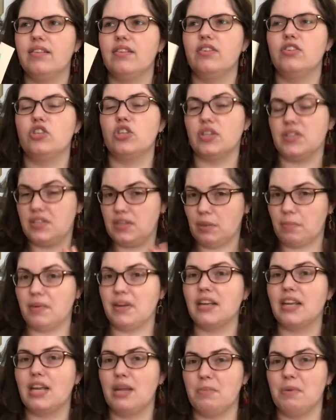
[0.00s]
just something
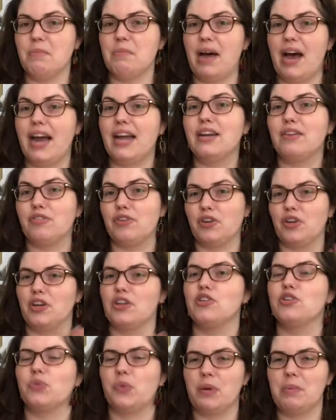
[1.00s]
to keep in mind if you're
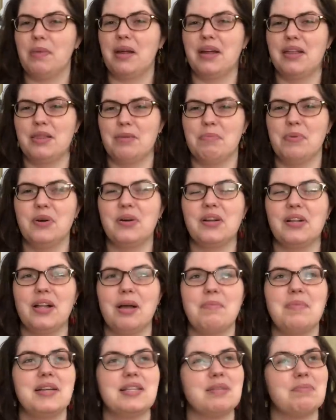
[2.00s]
gonna join me in the book
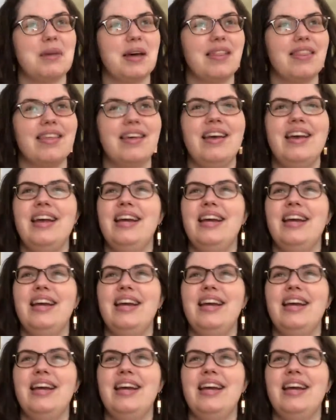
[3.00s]
club this month,